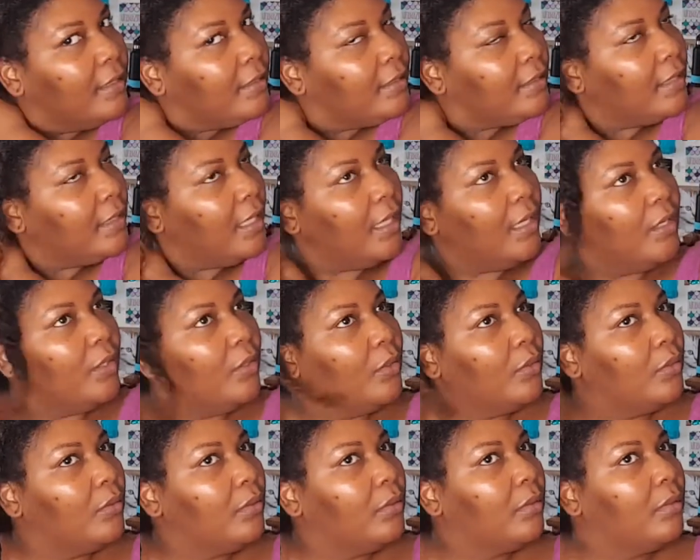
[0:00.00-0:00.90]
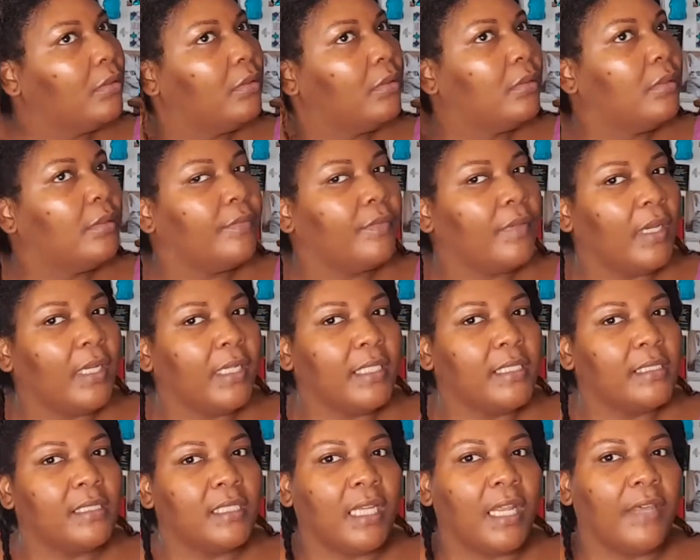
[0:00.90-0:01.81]
So if y'all
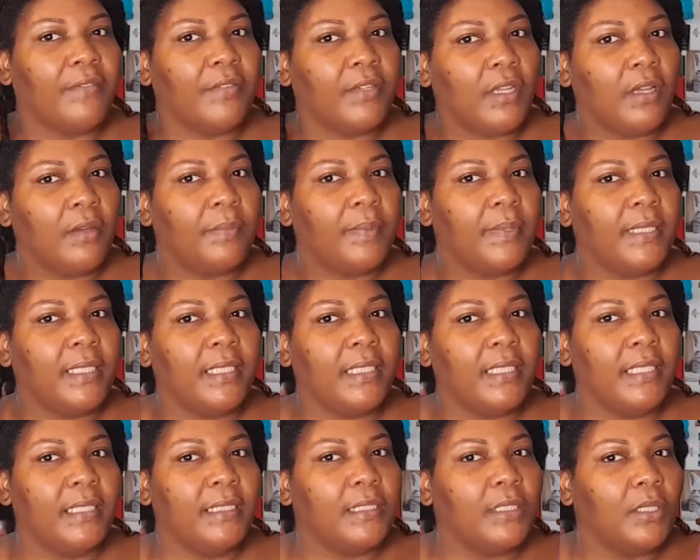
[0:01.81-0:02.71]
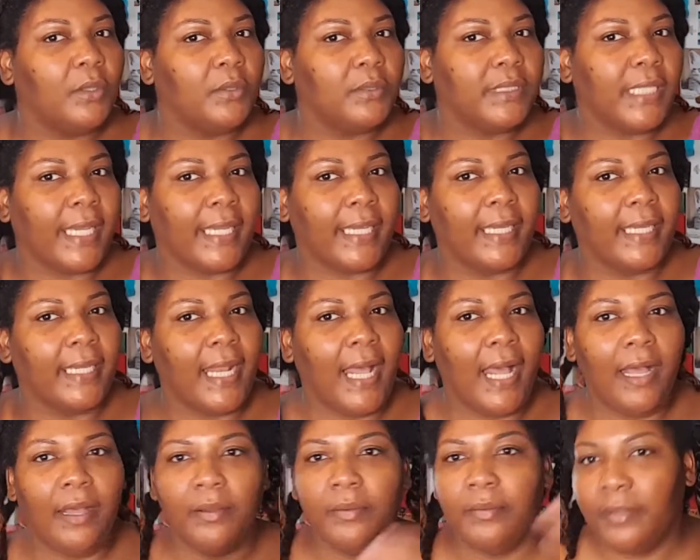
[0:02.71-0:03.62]
didn't see that video, please go check it
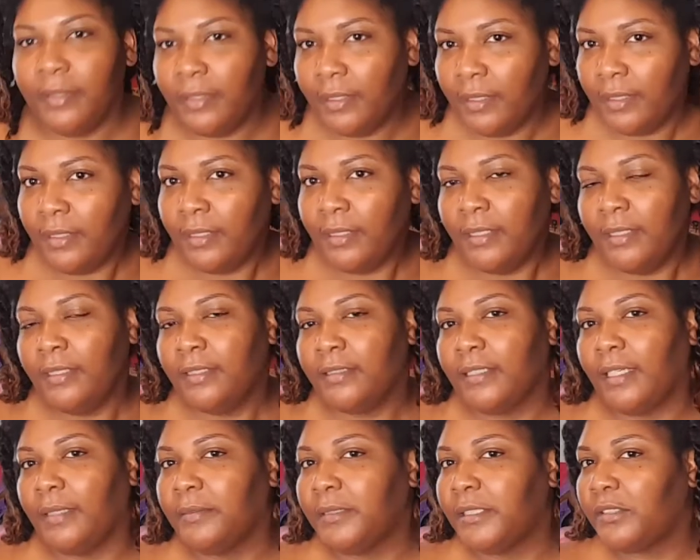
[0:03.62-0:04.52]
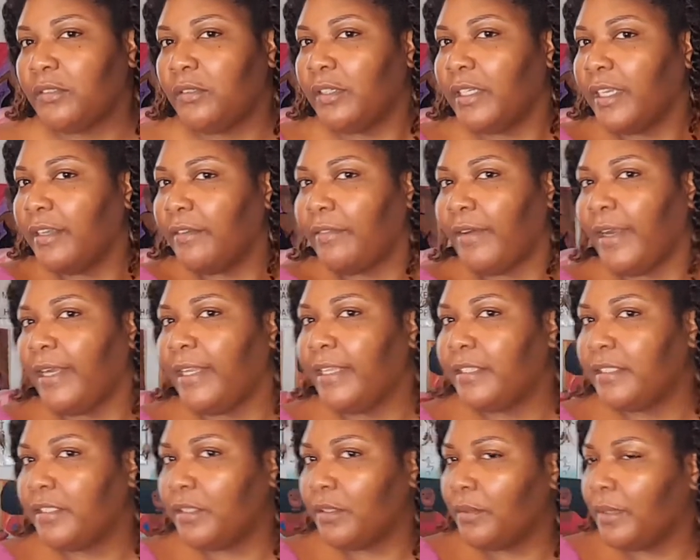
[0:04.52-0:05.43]
out. So I'm just going to get right
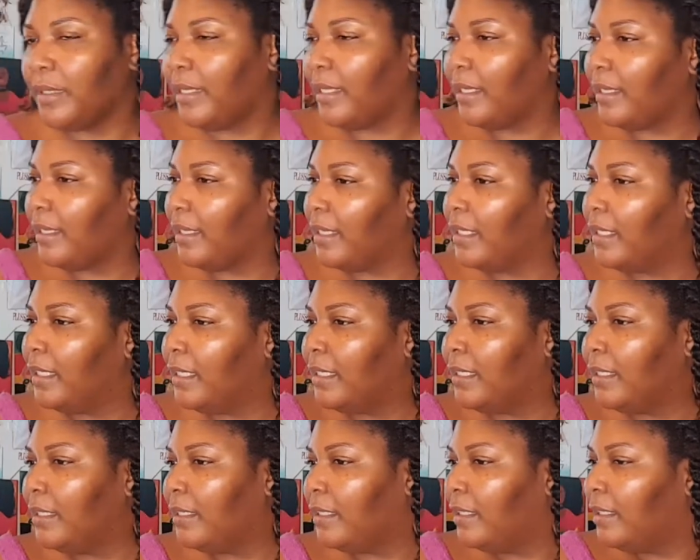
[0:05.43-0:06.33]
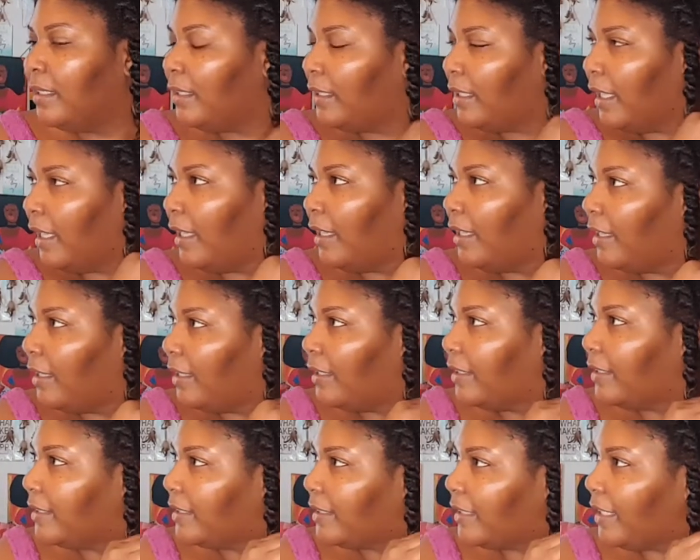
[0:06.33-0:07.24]
into it.
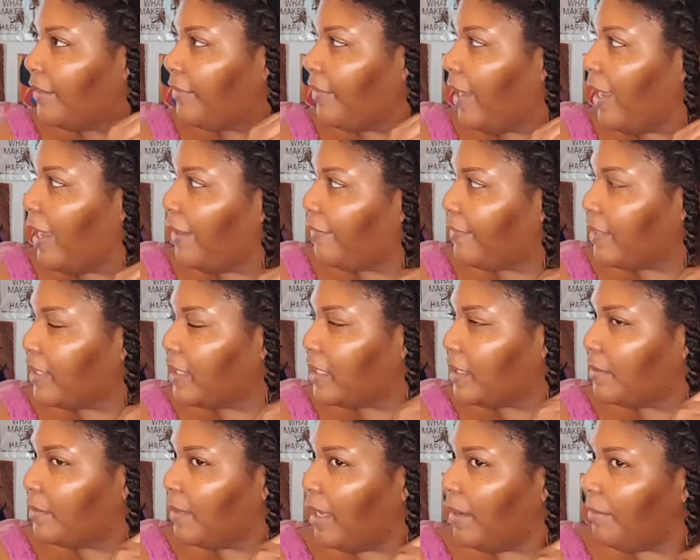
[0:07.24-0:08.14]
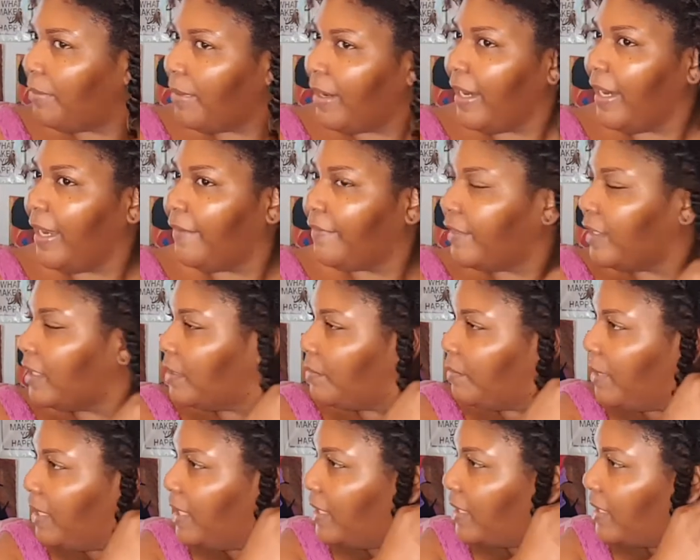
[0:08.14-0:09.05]
Let's see if I have to, I'll probably have to
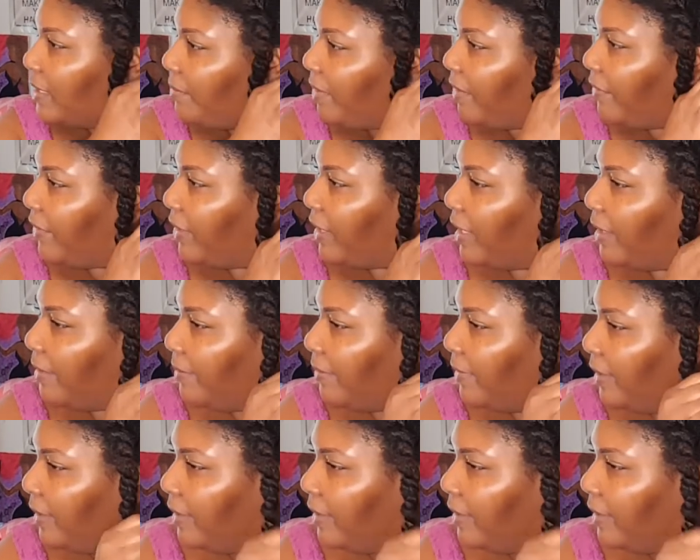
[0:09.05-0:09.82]
speed some of it up.